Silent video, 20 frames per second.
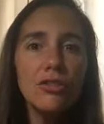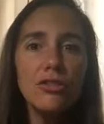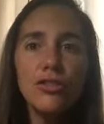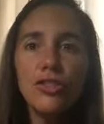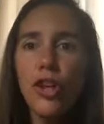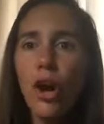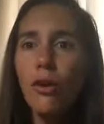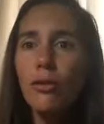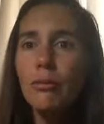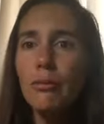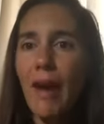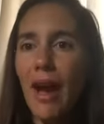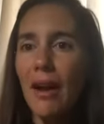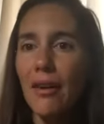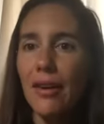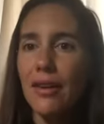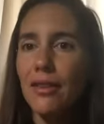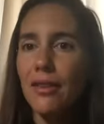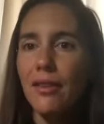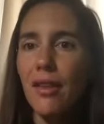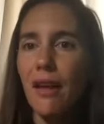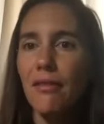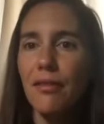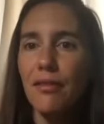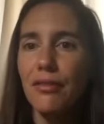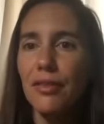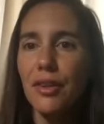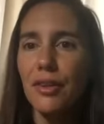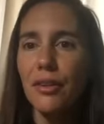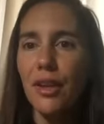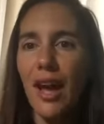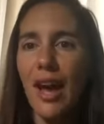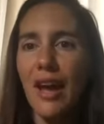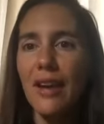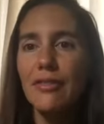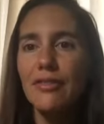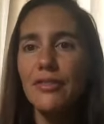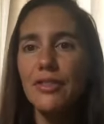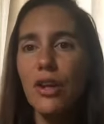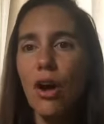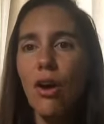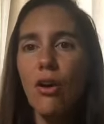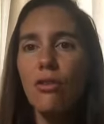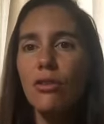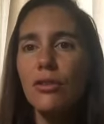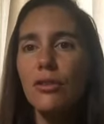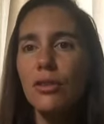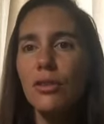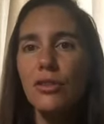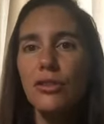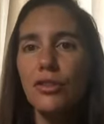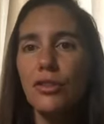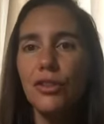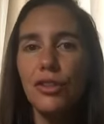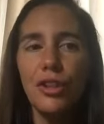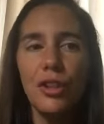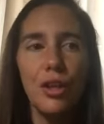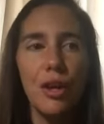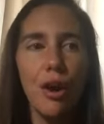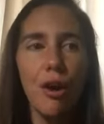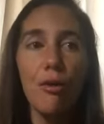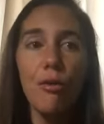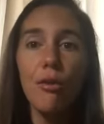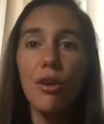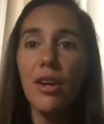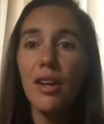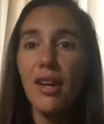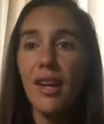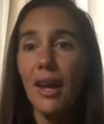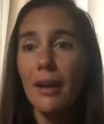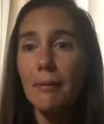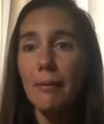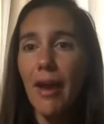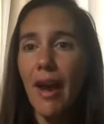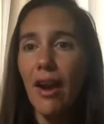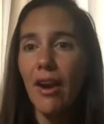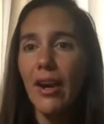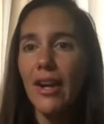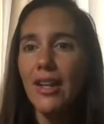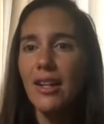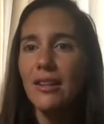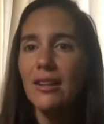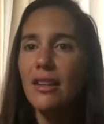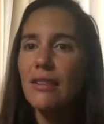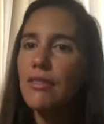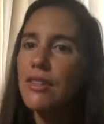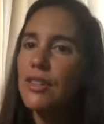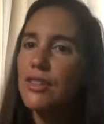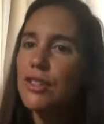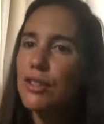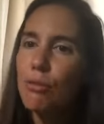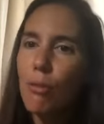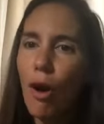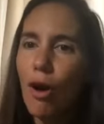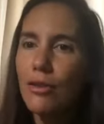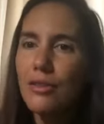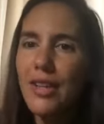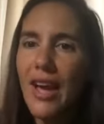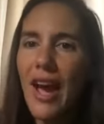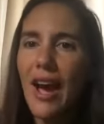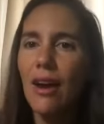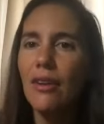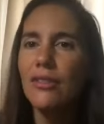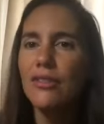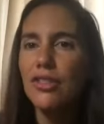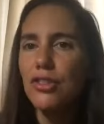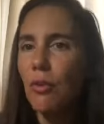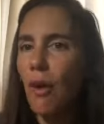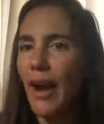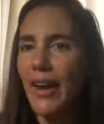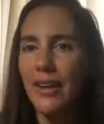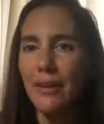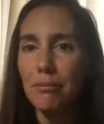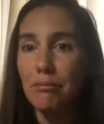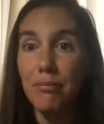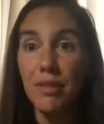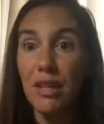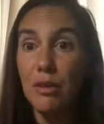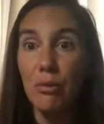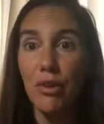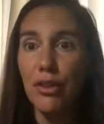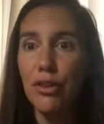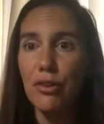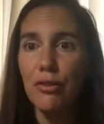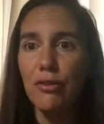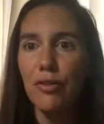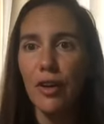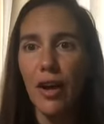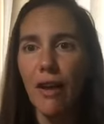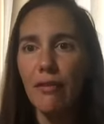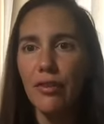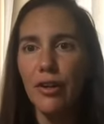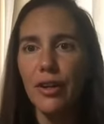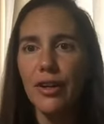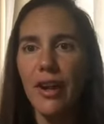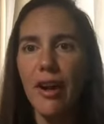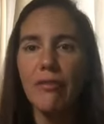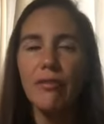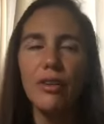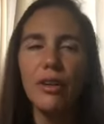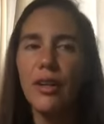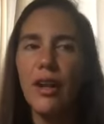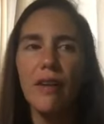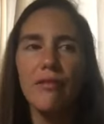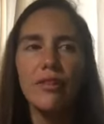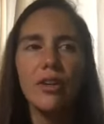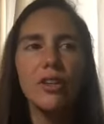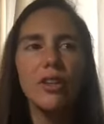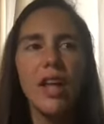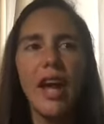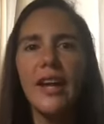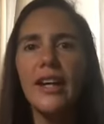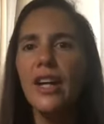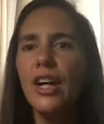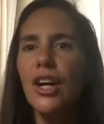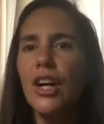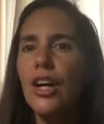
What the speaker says: don't marry the love of your life. Don't, you know, get married and live in a small town so I can be with you forever and ever and ever. Like,